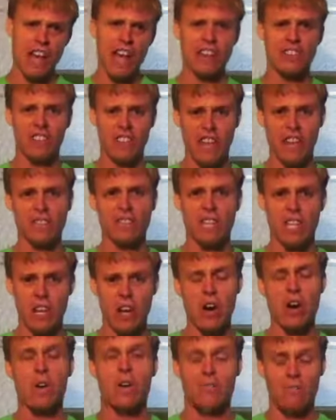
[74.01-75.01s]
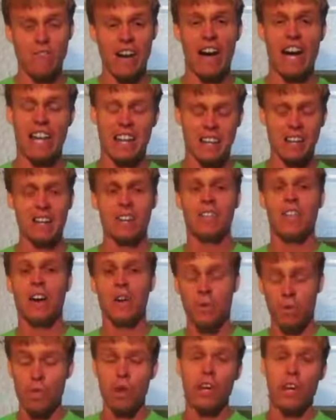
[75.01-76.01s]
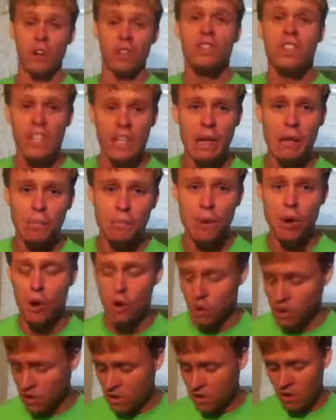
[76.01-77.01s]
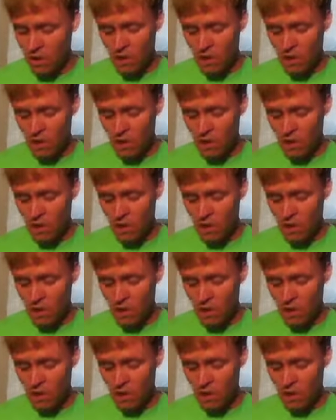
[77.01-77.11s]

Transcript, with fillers: You actually have to go and find a, a real temple.